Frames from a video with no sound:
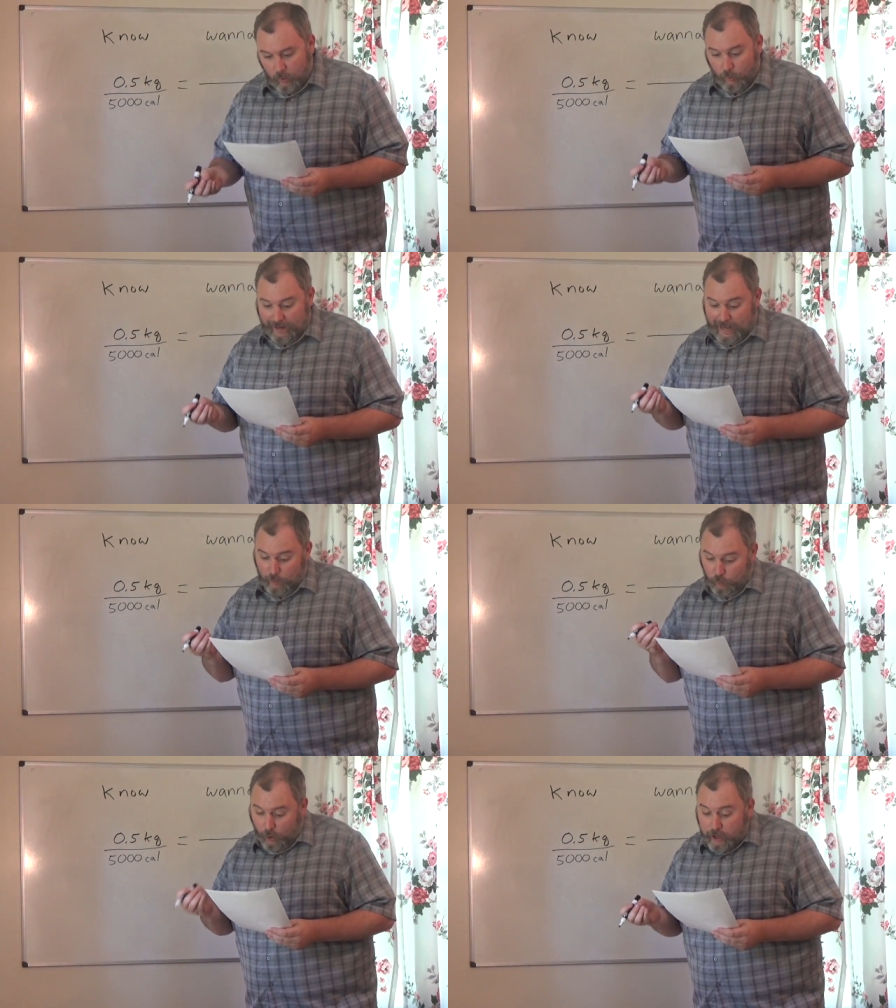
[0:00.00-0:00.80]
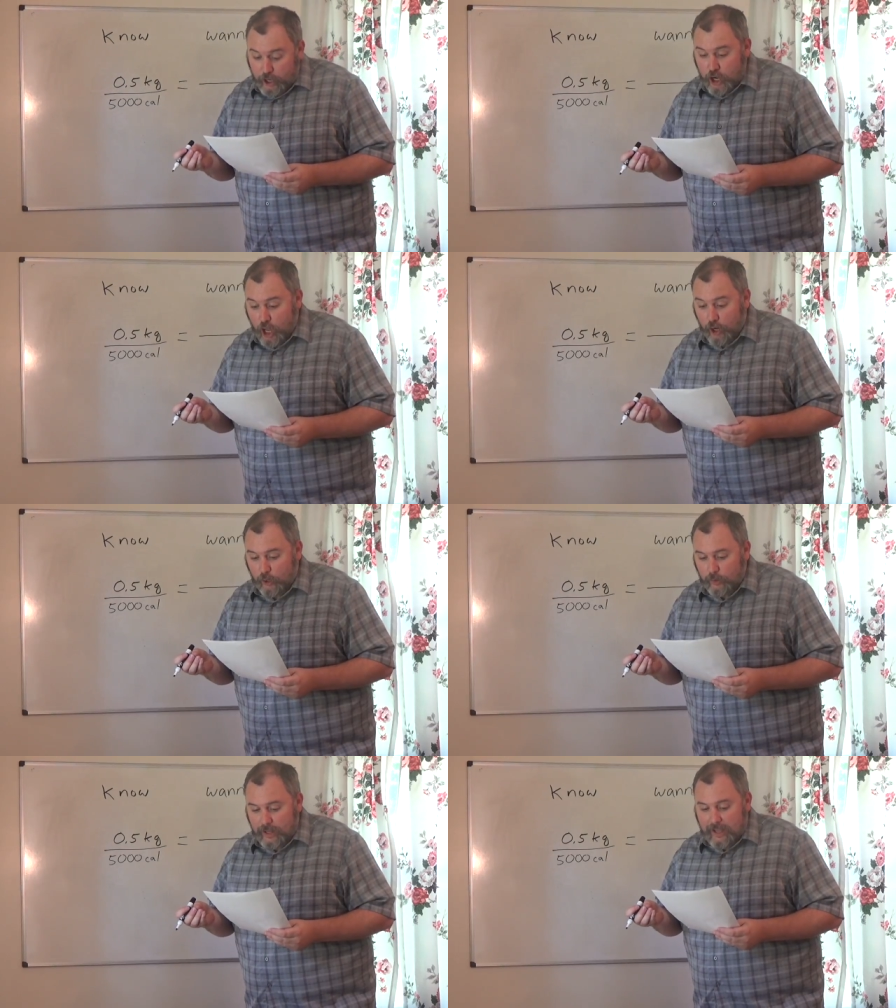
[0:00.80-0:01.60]
What I want to
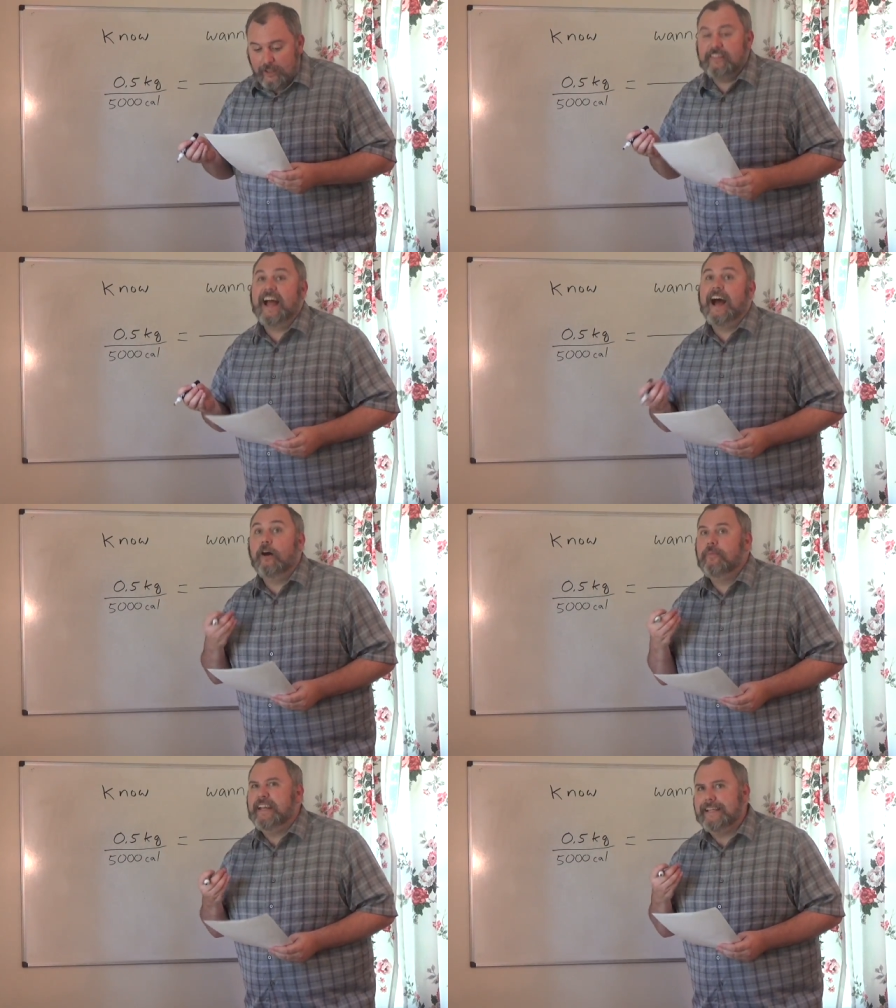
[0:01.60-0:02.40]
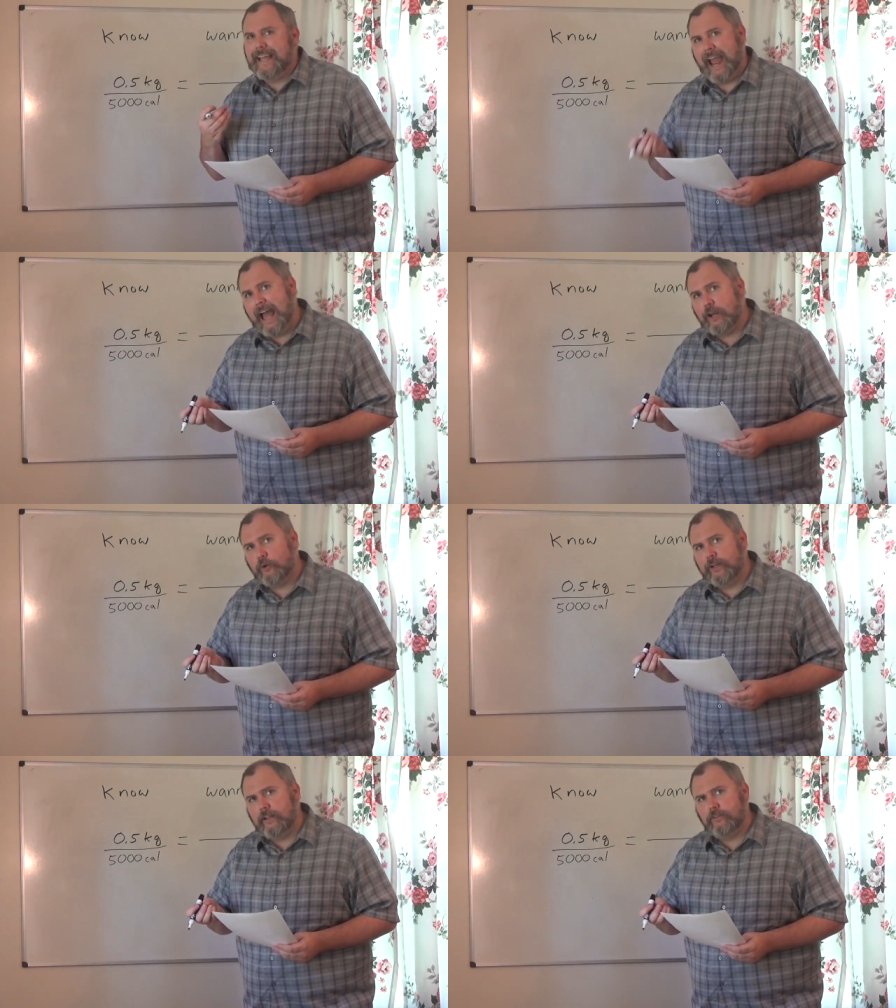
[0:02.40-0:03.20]
know is how many
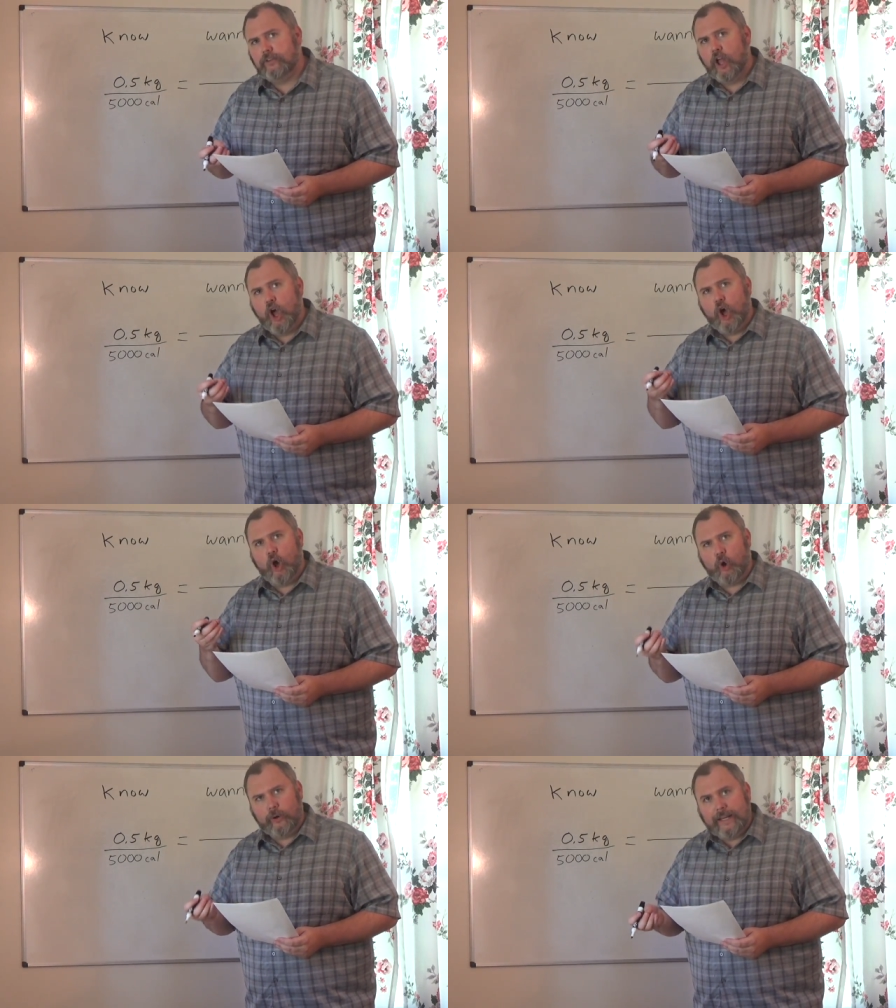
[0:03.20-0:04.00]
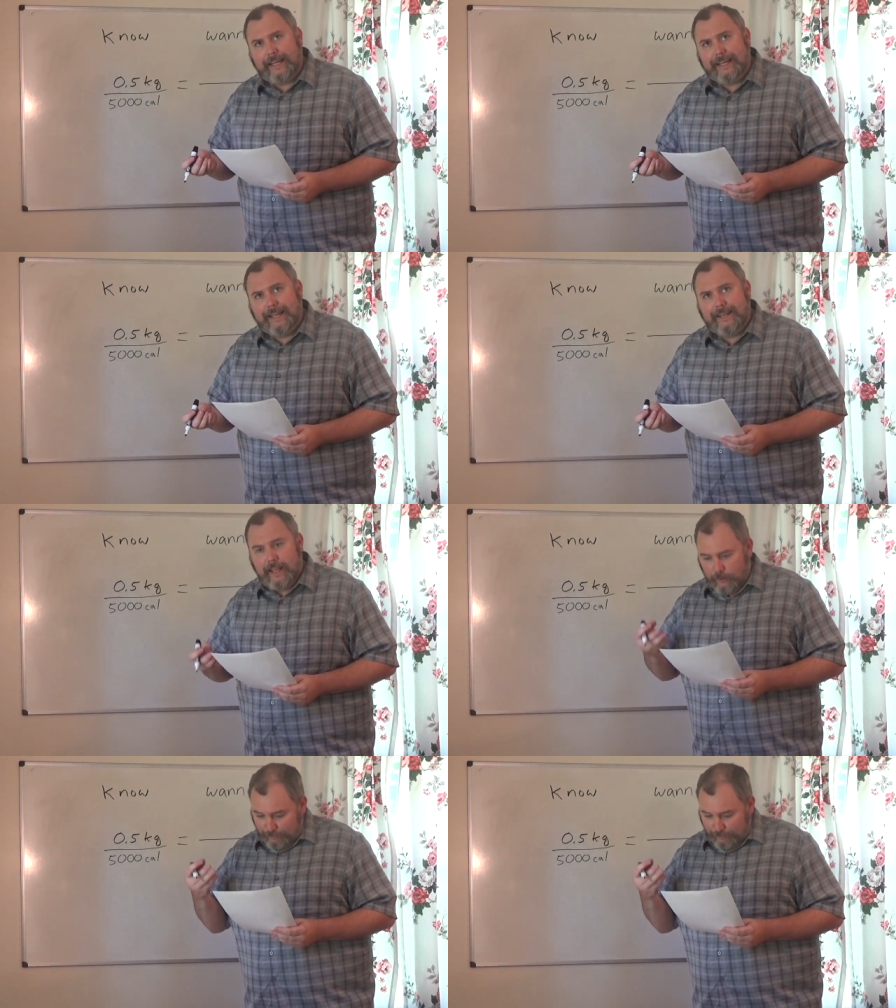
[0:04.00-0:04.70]
calories are in